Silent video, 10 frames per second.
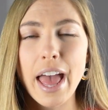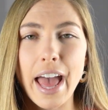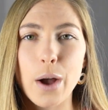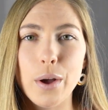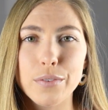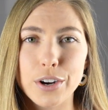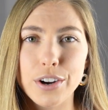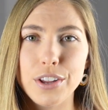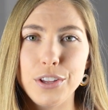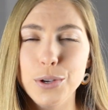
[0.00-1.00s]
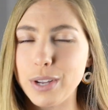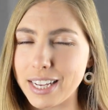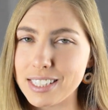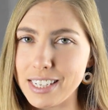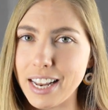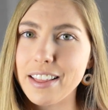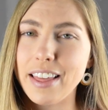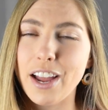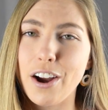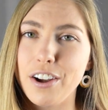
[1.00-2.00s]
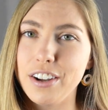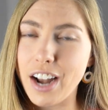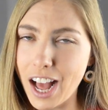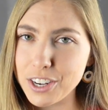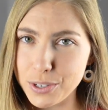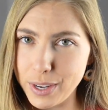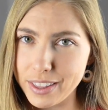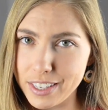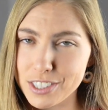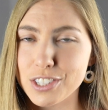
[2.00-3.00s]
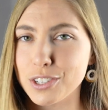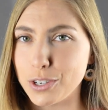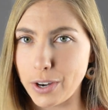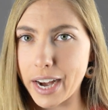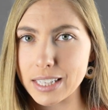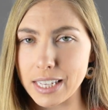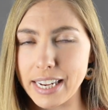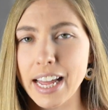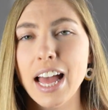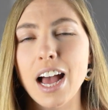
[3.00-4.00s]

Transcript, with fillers: However, you guessed it, they are not doing this correctly.